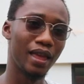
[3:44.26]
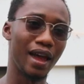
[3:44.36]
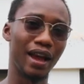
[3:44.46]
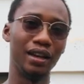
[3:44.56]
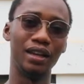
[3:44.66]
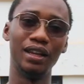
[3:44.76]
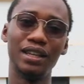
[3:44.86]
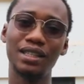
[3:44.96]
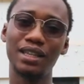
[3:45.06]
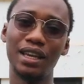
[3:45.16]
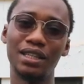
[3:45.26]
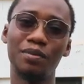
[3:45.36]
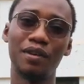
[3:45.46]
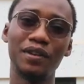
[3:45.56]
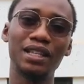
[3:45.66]
And in this case, the
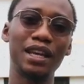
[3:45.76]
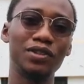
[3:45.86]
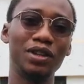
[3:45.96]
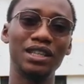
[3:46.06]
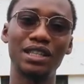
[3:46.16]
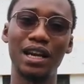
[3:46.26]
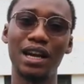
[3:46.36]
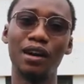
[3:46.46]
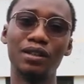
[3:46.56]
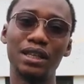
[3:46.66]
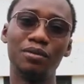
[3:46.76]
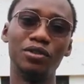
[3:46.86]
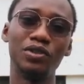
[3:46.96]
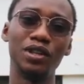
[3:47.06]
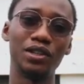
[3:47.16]
professor is not just
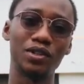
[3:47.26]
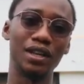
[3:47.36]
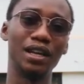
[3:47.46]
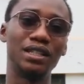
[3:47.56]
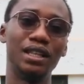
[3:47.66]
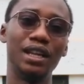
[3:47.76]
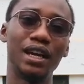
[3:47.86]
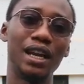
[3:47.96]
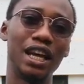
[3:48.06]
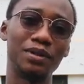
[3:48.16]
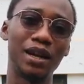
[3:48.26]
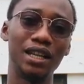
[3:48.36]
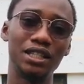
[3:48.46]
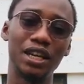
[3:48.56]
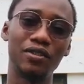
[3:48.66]
accountable to the students in the class, but
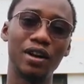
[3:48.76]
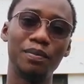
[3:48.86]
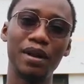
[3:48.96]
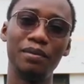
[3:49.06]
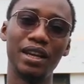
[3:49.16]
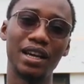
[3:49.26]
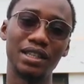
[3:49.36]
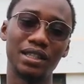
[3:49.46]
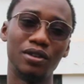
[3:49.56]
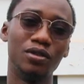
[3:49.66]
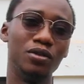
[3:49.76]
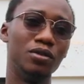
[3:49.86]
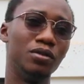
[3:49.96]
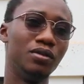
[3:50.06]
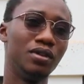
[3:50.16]
the general public as a
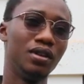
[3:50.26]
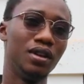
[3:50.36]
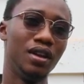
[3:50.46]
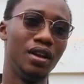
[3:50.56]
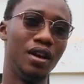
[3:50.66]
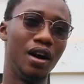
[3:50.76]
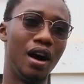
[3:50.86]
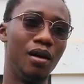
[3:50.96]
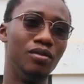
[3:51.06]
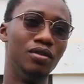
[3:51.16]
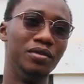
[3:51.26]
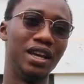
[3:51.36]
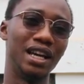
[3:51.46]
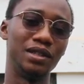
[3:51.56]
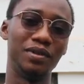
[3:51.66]
whole, whom he
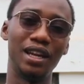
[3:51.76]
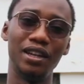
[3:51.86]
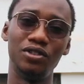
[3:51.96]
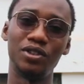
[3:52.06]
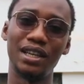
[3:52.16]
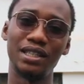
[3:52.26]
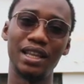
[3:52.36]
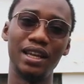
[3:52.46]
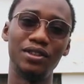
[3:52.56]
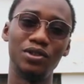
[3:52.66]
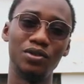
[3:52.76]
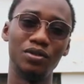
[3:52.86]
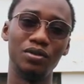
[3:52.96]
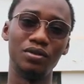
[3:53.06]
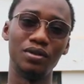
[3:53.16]
has been entrusted
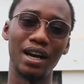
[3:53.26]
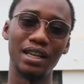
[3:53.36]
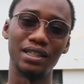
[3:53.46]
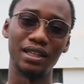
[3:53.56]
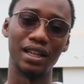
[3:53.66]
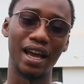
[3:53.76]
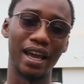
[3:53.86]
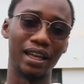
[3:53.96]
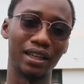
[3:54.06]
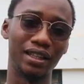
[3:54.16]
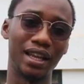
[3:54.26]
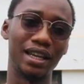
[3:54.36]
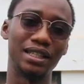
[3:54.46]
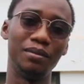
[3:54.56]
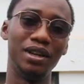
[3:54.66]
to, as in like
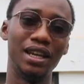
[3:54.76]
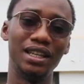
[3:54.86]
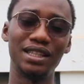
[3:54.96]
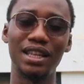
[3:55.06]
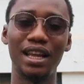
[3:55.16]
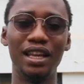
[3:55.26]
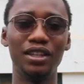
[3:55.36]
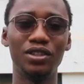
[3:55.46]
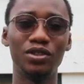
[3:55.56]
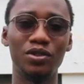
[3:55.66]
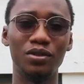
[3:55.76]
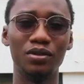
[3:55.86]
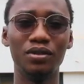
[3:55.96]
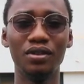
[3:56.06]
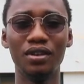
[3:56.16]
disseminate knowledge
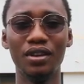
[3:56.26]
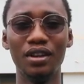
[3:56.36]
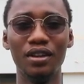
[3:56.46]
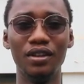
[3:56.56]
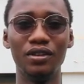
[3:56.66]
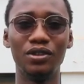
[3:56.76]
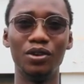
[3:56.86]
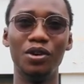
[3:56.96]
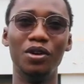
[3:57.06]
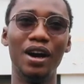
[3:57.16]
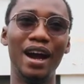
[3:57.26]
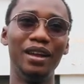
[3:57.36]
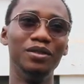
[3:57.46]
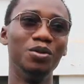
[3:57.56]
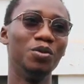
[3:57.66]
to. So,
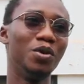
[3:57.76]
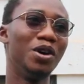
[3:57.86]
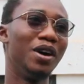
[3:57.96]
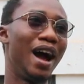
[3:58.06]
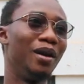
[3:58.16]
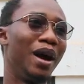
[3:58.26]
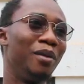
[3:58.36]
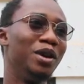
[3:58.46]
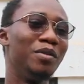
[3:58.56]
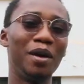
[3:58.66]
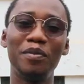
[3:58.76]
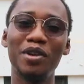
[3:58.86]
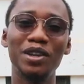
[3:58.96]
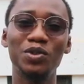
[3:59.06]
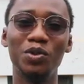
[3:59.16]
I mean, my
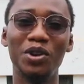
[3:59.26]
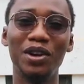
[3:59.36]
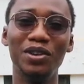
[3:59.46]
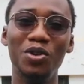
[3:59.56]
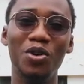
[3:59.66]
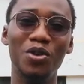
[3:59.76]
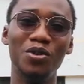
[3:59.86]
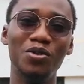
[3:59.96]
parents would not know